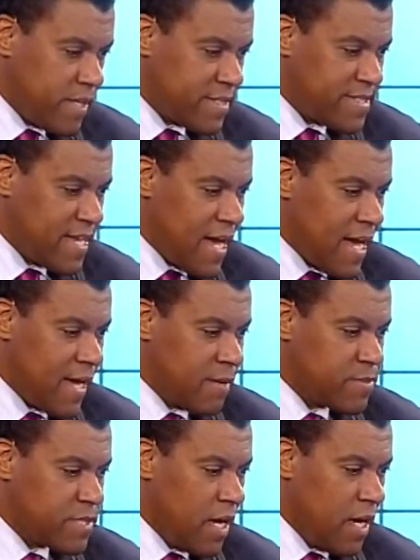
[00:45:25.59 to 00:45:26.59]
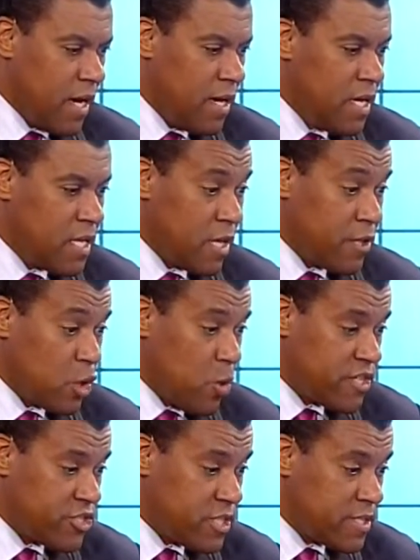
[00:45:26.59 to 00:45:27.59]
at times. Another
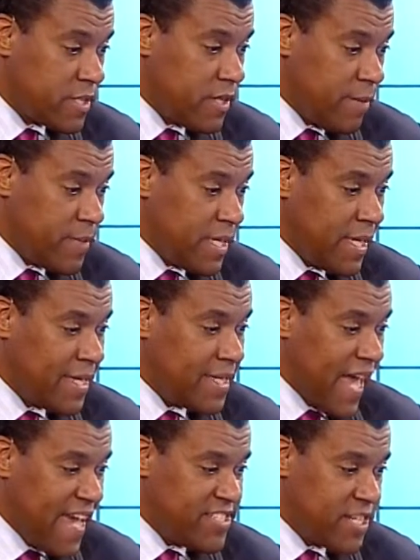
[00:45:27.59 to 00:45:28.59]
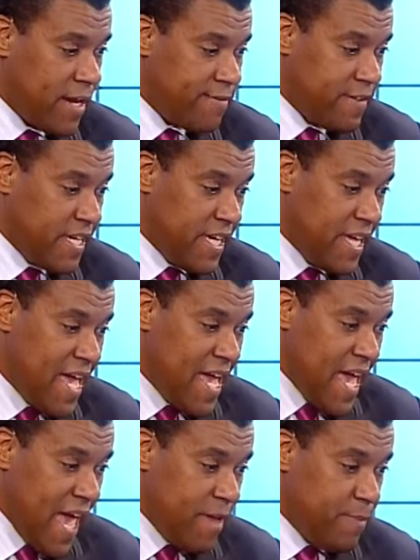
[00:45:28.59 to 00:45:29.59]
question coming in, HIV
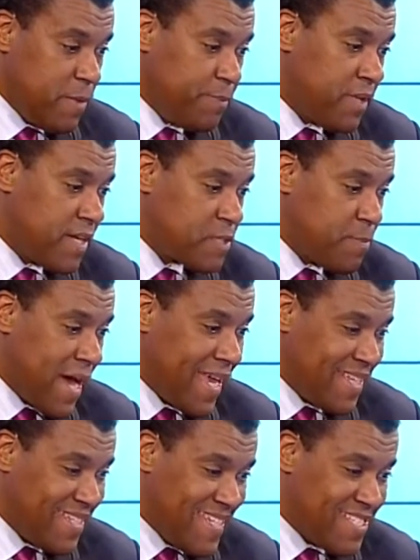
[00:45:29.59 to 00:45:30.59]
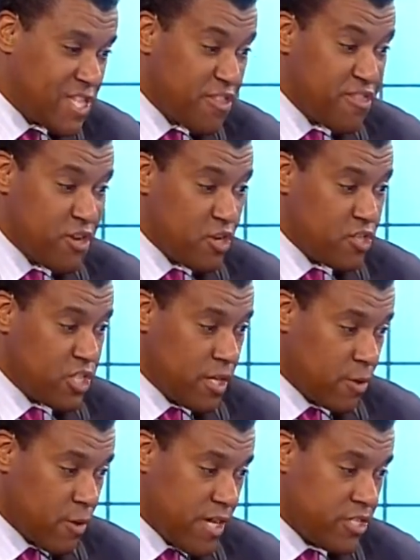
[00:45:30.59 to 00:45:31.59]
AB plus by Elisa 3rd
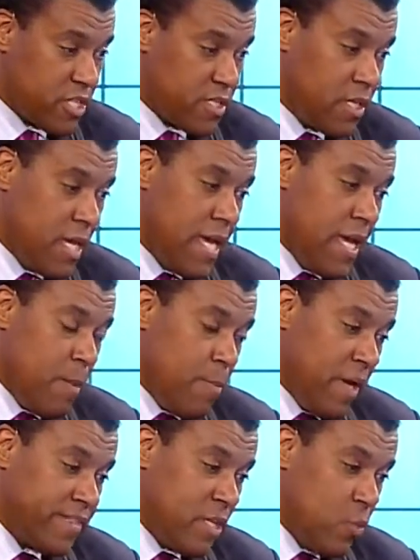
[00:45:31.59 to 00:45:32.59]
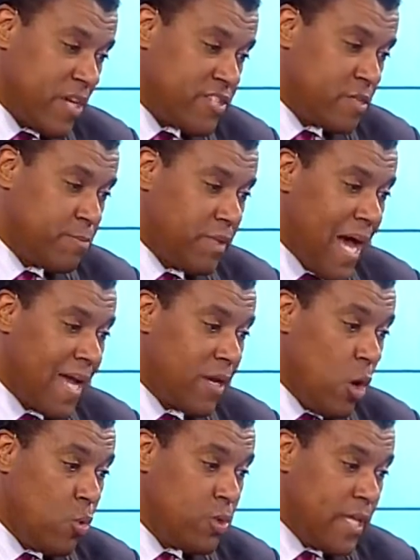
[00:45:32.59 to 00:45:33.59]
generation, but the Western blot
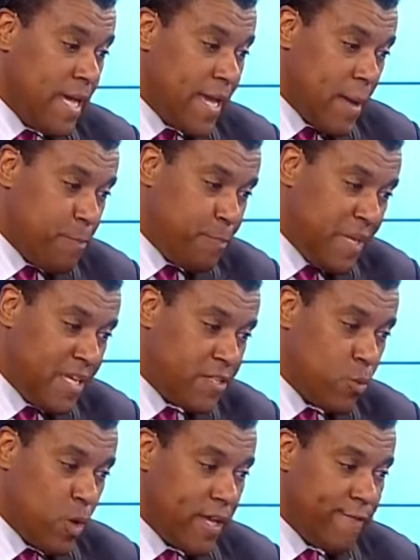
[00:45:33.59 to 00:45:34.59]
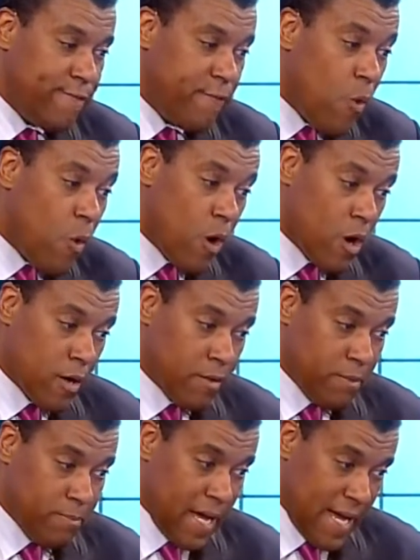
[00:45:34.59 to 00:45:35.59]
only P24
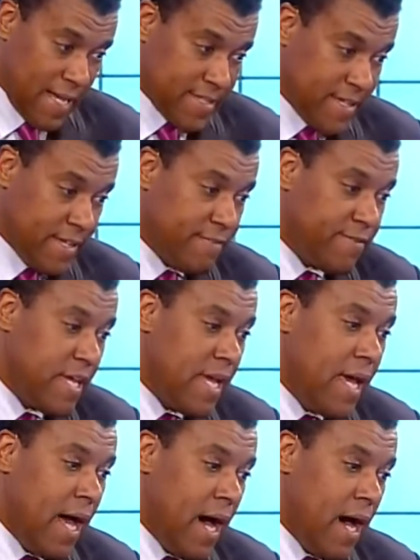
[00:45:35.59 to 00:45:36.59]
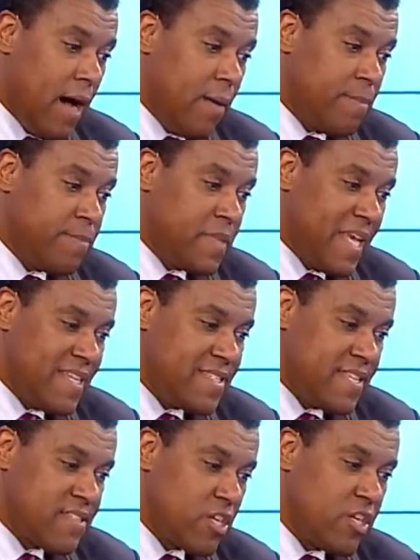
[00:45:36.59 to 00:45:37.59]
positive. Is
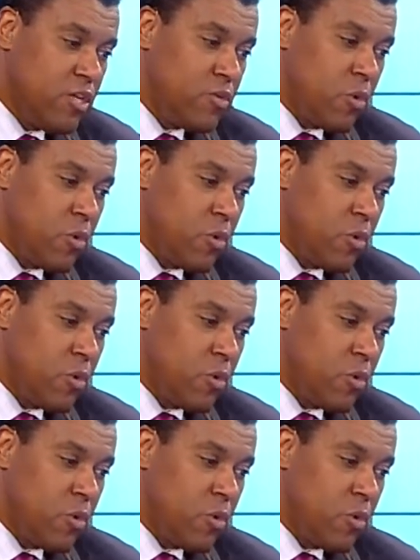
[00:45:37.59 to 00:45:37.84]
this acute